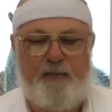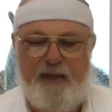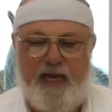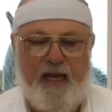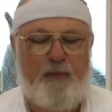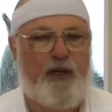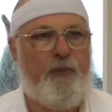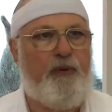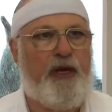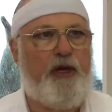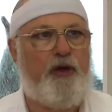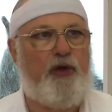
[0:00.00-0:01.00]
to be able to
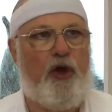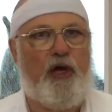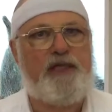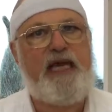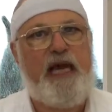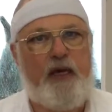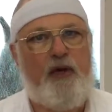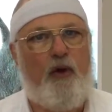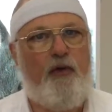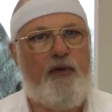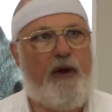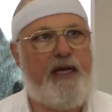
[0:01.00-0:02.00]
bring your dog's head
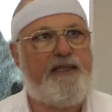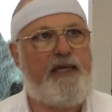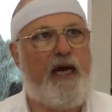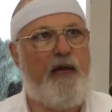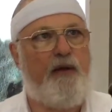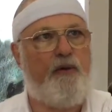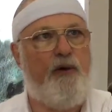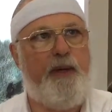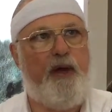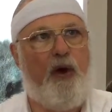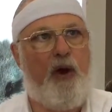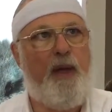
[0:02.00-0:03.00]
on the right side of the
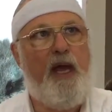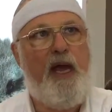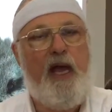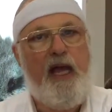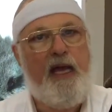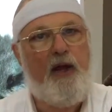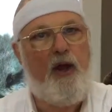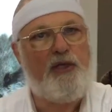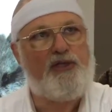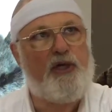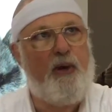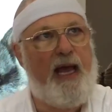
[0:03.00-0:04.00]
grooming arm. It
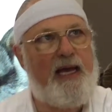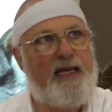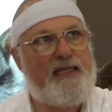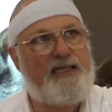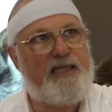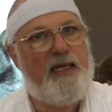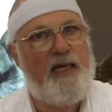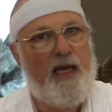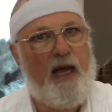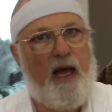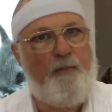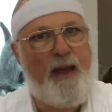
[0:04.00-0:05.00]
also has
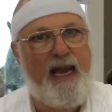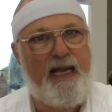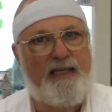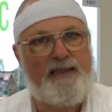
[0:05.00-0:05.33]
a panic